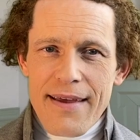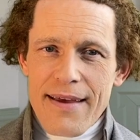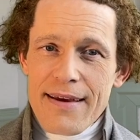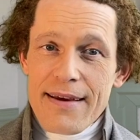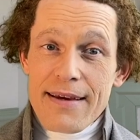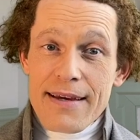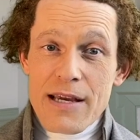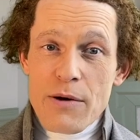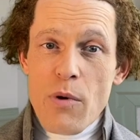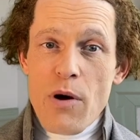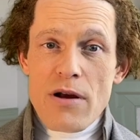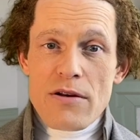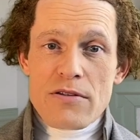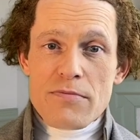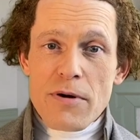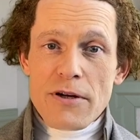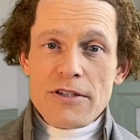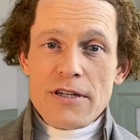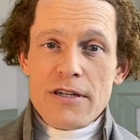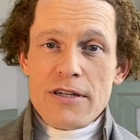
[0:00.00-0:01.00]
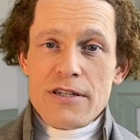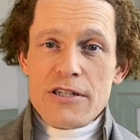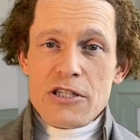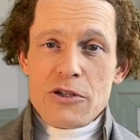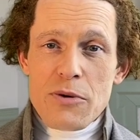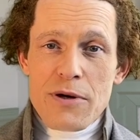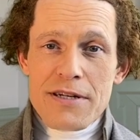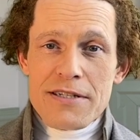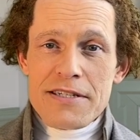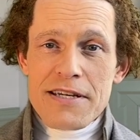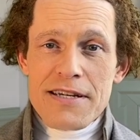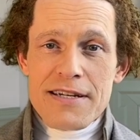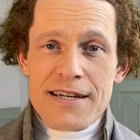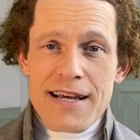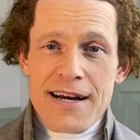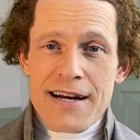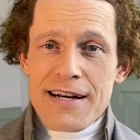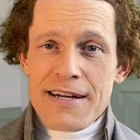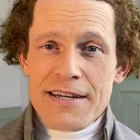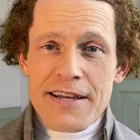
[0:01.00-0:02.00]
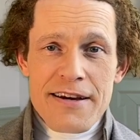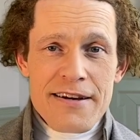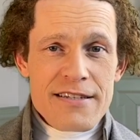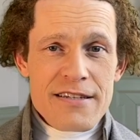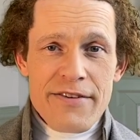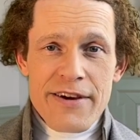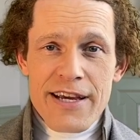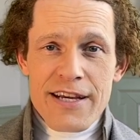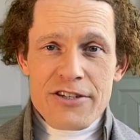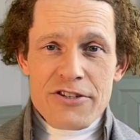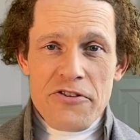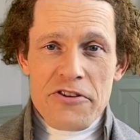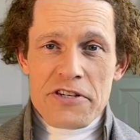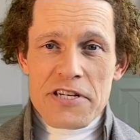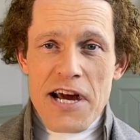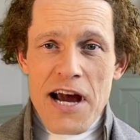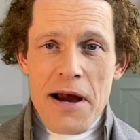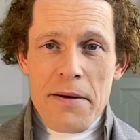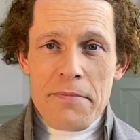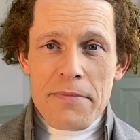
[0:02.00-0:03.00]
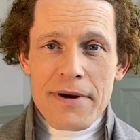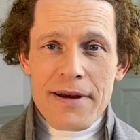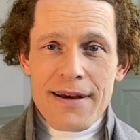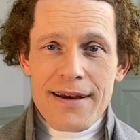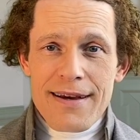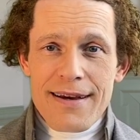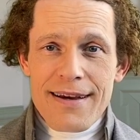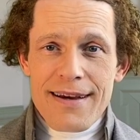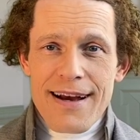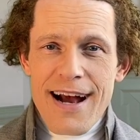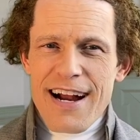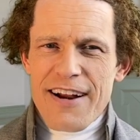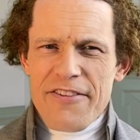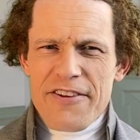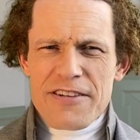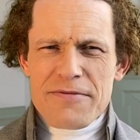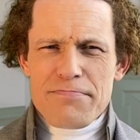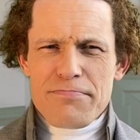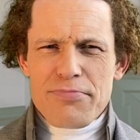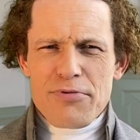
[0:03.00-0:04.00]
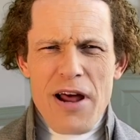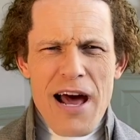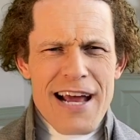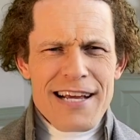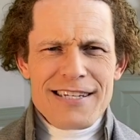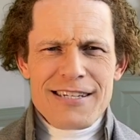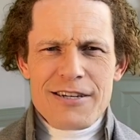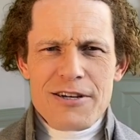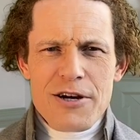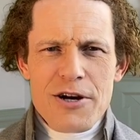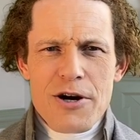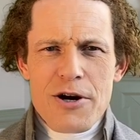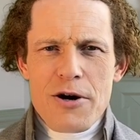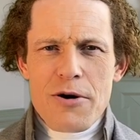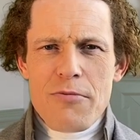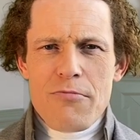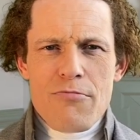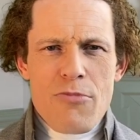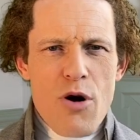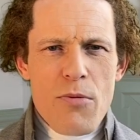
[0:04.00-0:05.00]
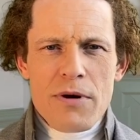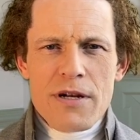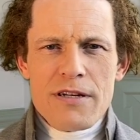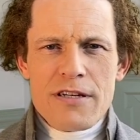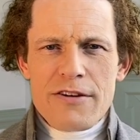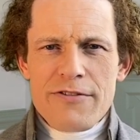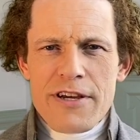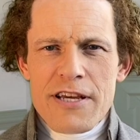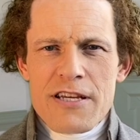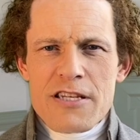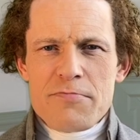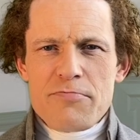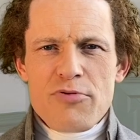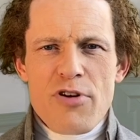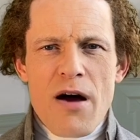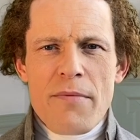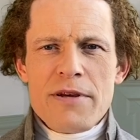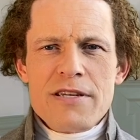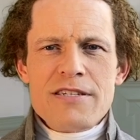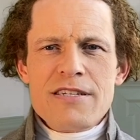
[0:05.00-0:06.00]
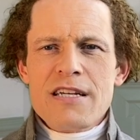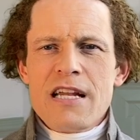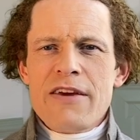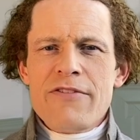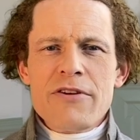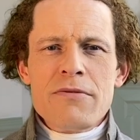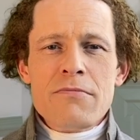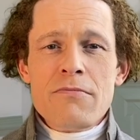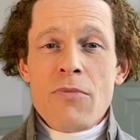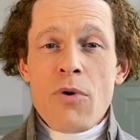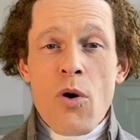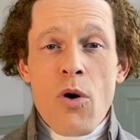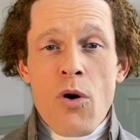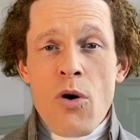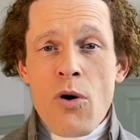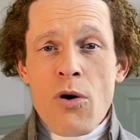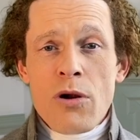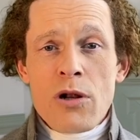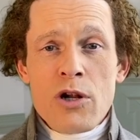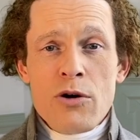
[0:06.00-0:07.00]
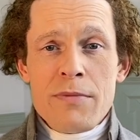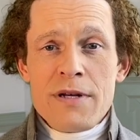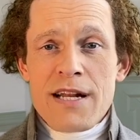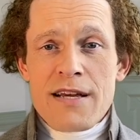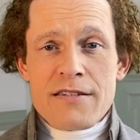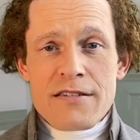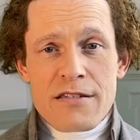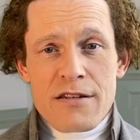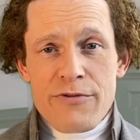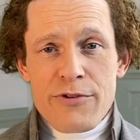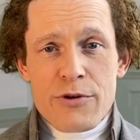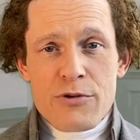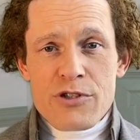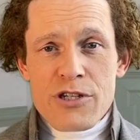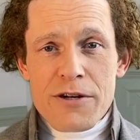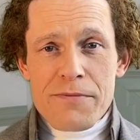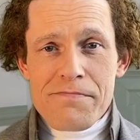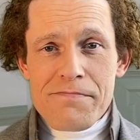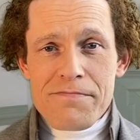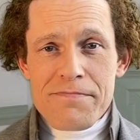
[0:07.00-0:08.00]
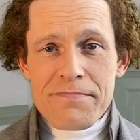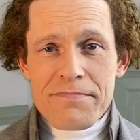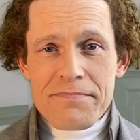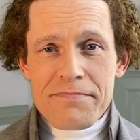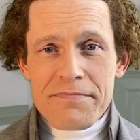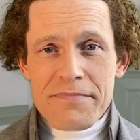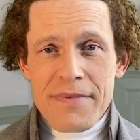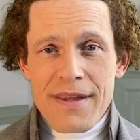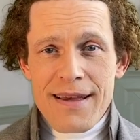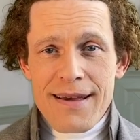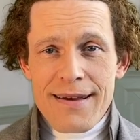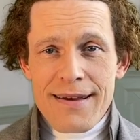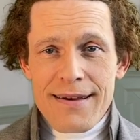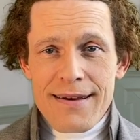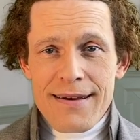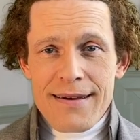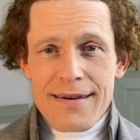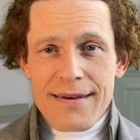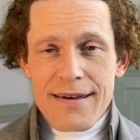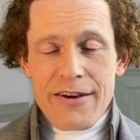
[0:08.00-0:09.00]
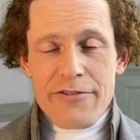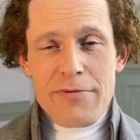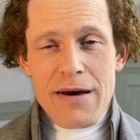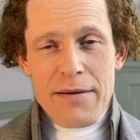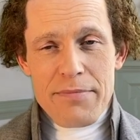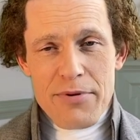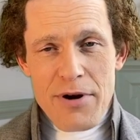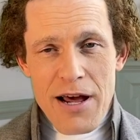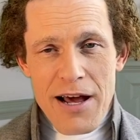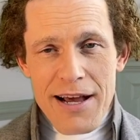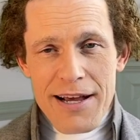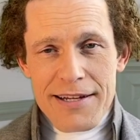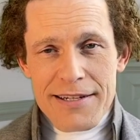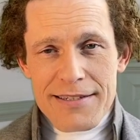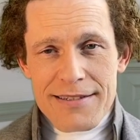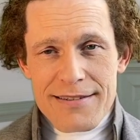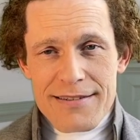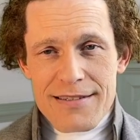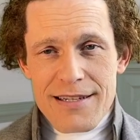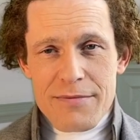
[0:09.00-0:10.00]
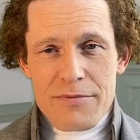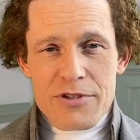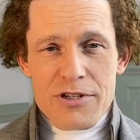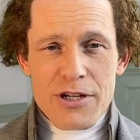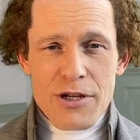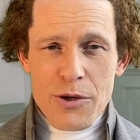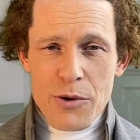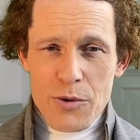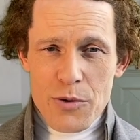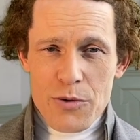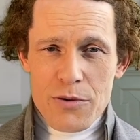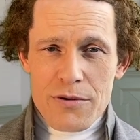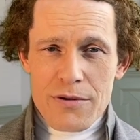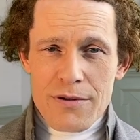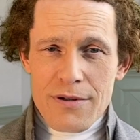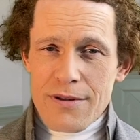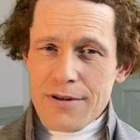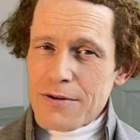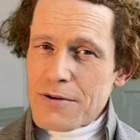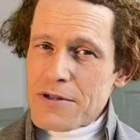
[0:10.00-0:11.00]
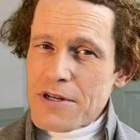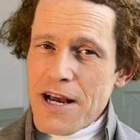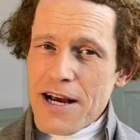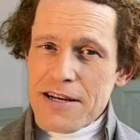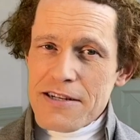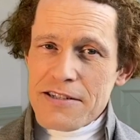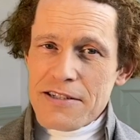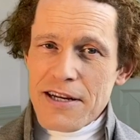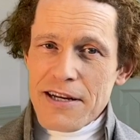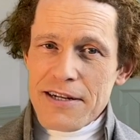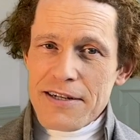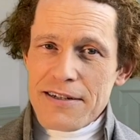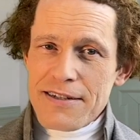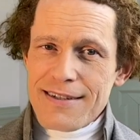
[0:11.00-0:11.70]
He was but 29 years of age at the time, and this bright moment of his promised an even more luminescent future, if my pride seems to you enthusiastic.